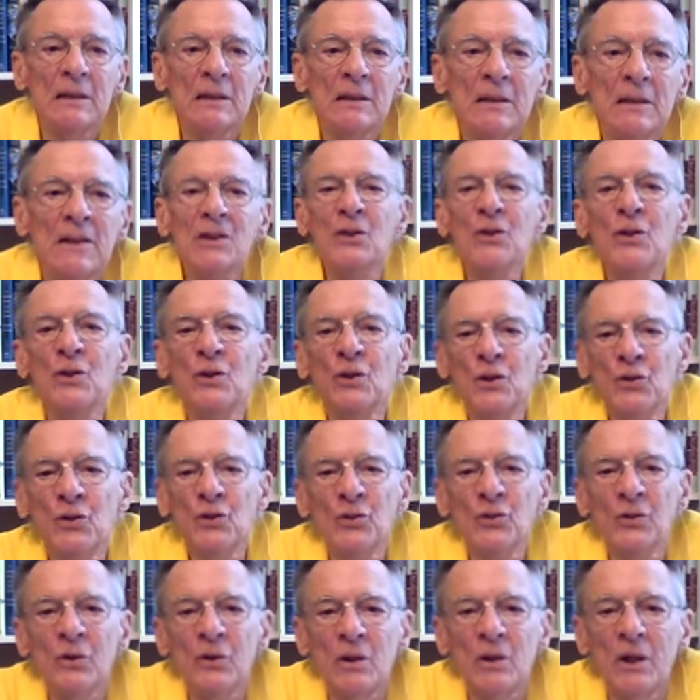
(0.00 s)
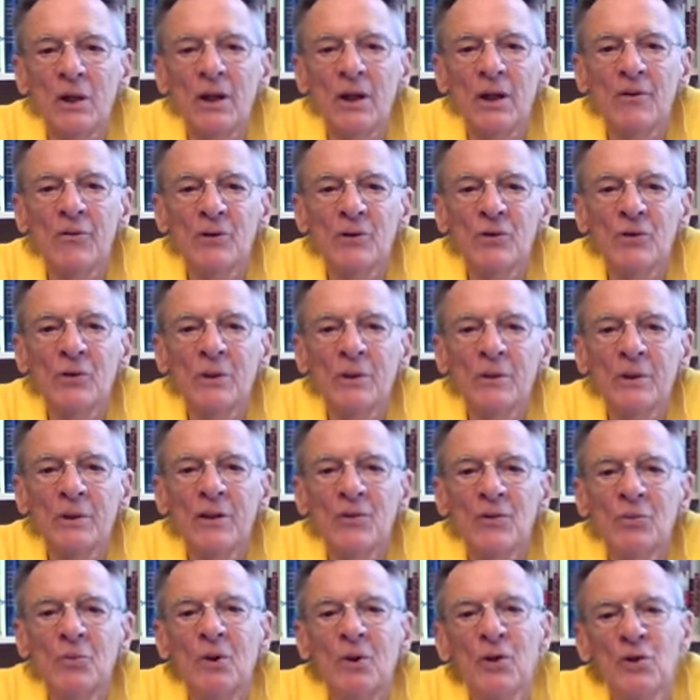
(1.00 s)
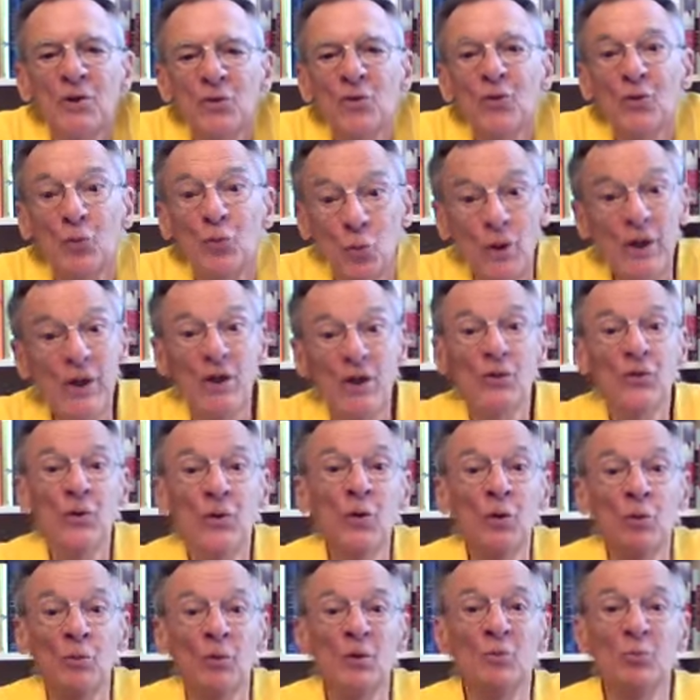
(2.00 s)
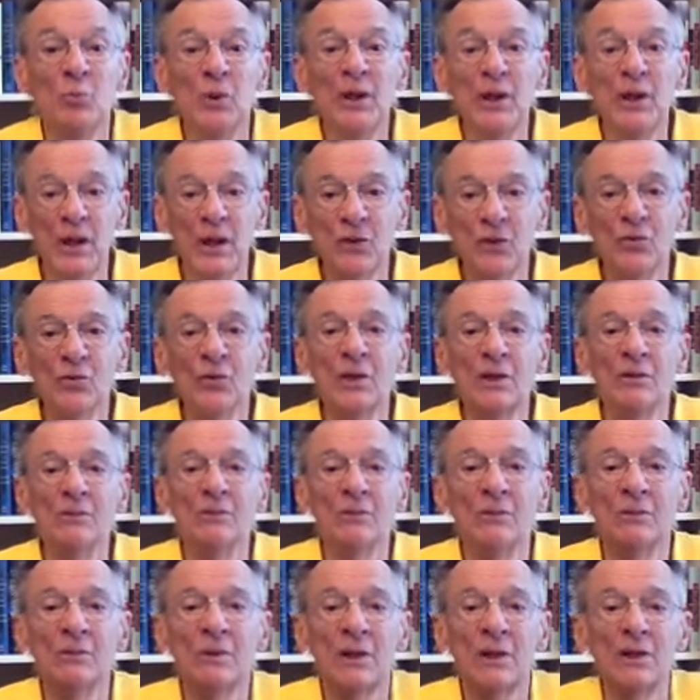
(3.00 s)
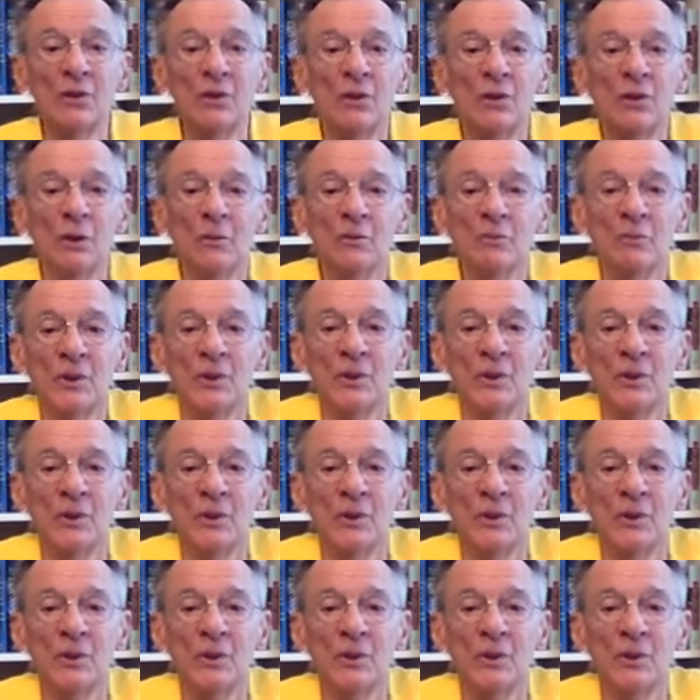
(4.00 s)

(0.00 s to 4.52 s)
unconditional love as, as much as we as human beings can, can do it.